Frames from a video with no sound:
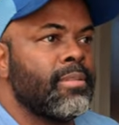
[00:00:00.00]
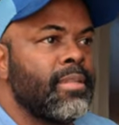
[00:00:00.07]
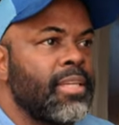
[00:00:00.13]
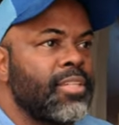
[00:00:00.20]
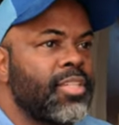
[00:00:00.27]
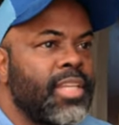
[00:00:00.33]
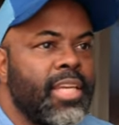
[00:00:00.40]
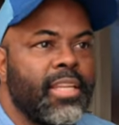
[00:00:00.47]

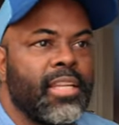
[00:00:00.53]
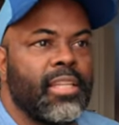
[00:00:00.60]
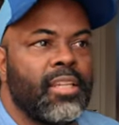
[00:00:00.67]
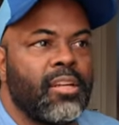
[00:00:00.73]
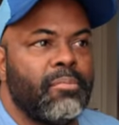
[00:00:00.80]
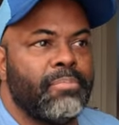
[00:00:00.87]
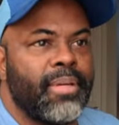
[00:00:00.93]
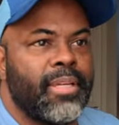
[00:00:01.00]
that's getting a
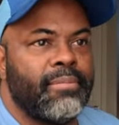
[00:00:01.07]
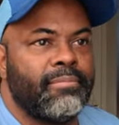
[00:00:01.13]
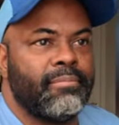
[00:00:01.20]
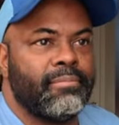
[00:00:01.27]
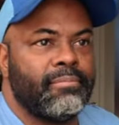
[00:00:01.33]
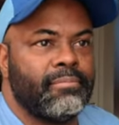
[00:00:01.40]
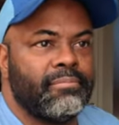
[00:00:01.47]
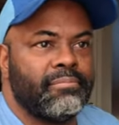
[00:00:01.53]
little bit
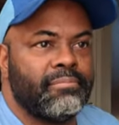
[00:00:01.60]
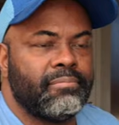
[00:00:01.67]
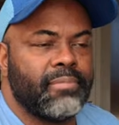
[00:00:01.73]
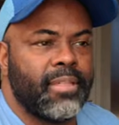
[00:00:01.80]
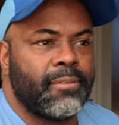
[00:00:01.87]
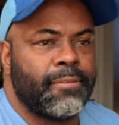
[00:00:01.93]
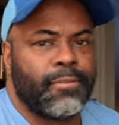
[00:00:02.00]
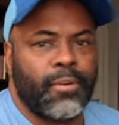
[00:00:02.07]

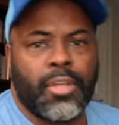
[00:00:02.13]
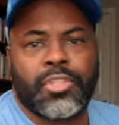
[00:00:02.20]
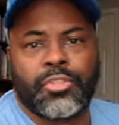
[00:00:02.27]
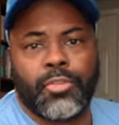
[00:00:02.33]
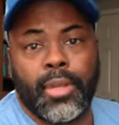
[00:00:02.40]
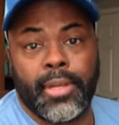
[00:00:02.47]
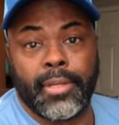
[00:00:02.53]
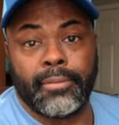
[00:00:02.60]

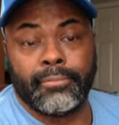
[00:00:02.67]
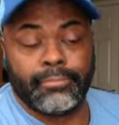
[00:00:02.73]
frustrated